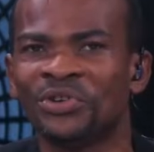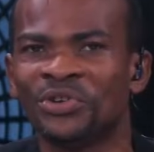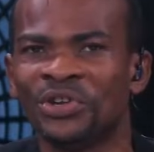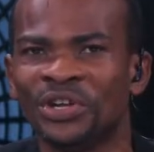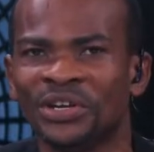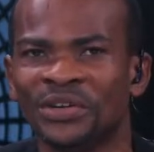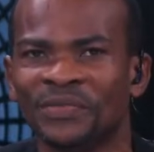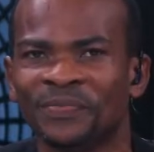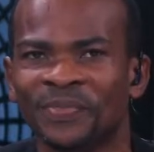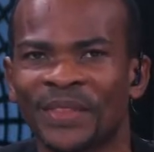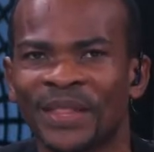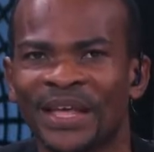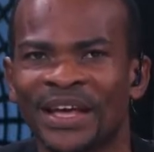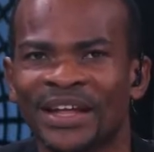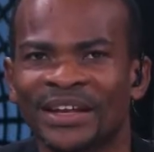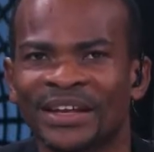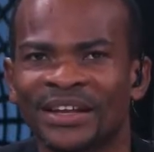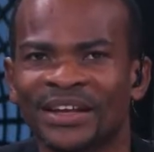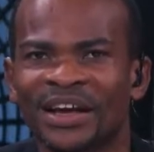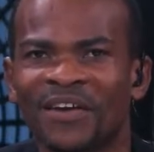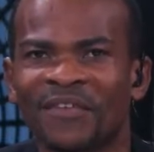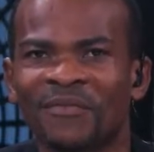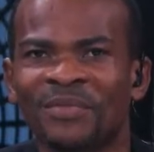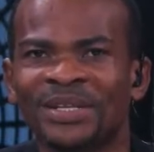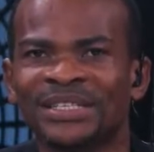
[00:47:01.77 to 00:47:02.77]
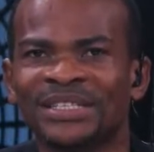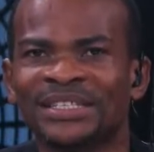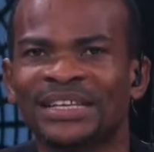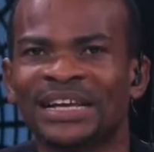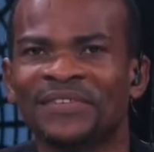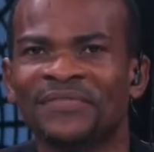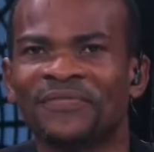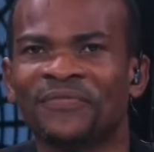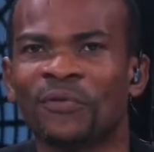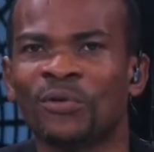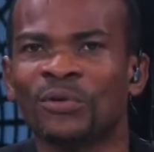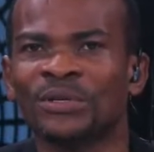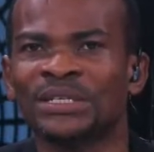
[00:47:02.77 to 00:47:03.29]
Union. The government
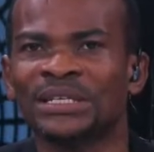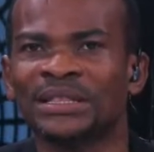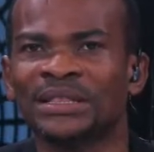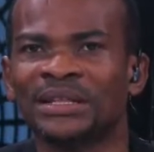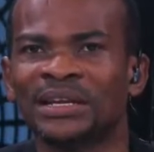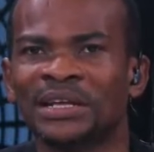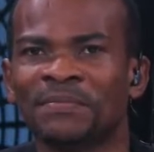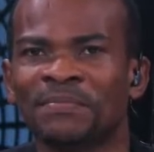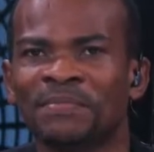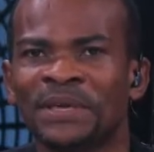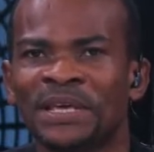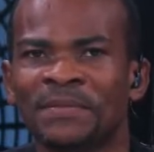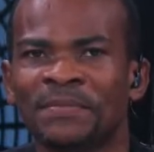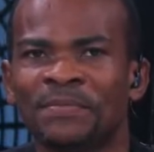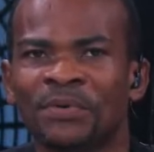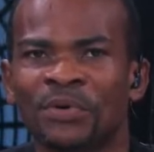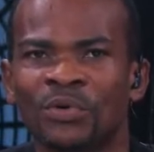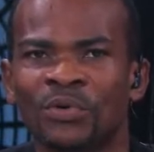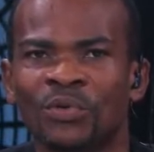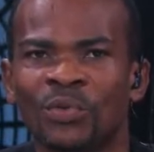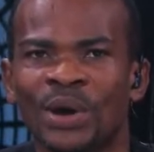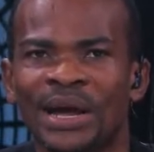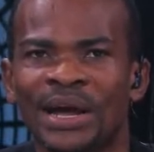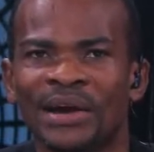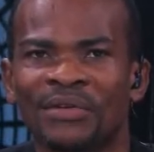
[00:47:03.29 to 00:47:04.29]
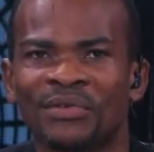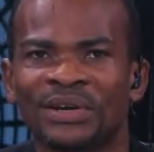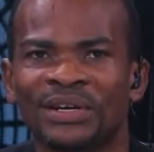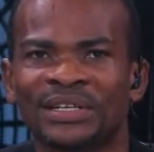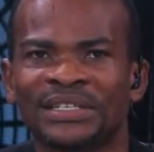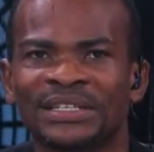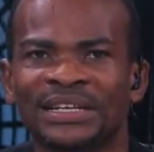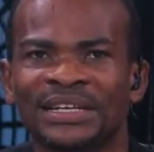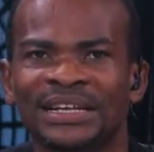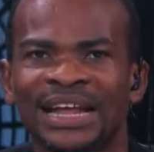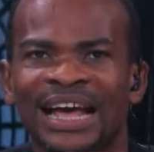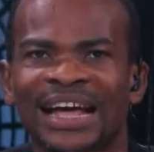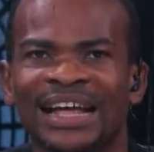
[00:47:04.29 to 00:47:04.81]
said 43 people were
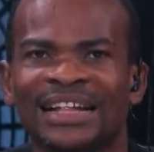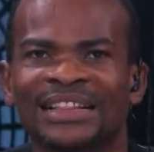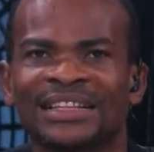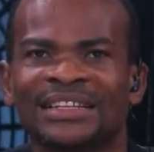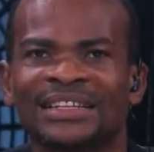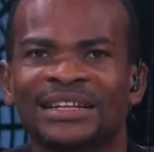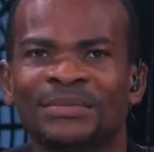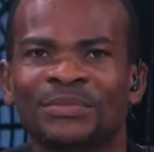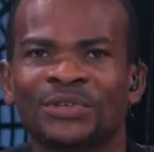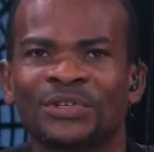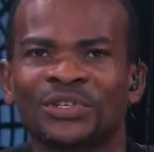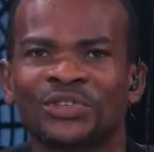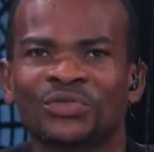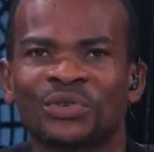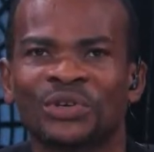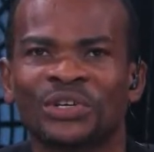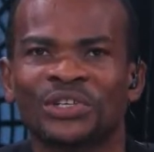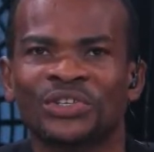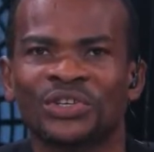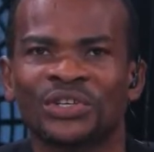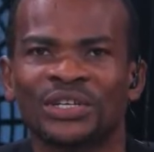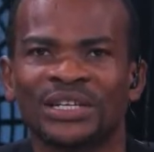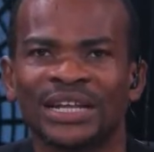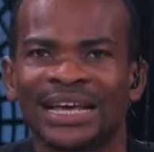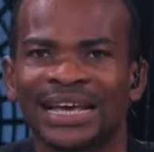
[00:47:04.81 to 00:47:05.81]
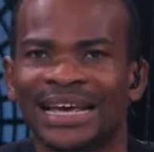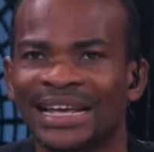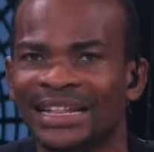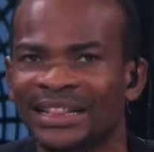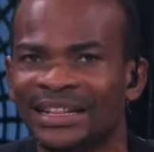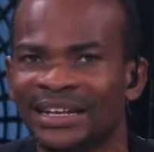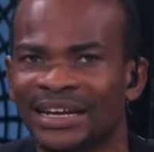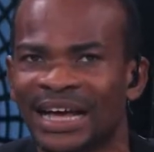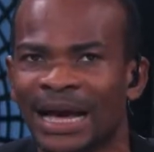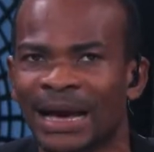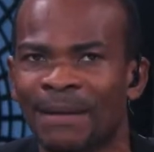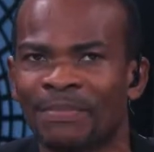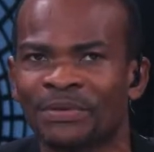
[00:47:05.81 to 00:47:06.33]
arrested at the demonstration in
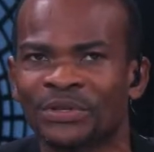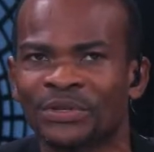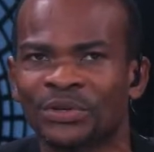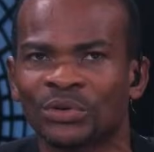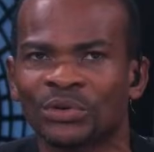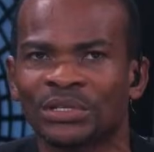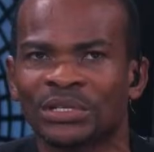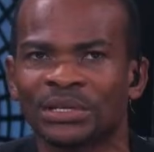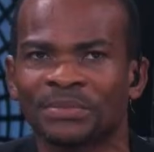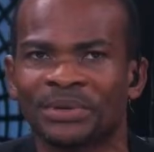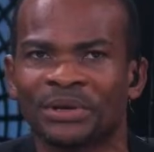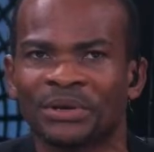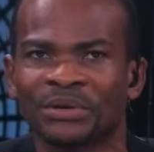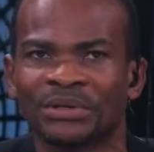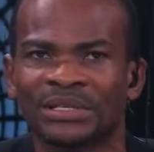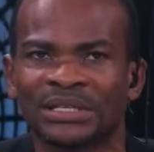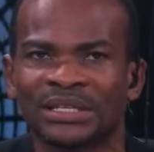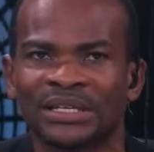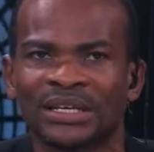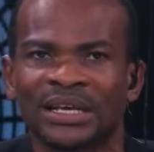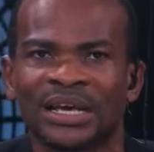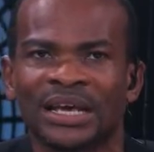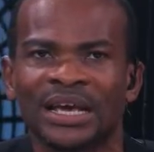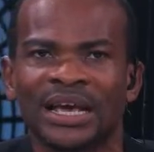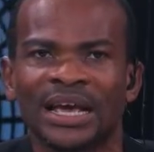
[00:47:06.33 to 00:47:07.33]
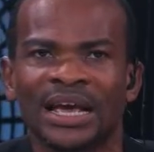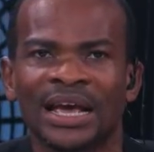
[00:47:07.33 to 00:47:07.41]
the capital, Tbilisi.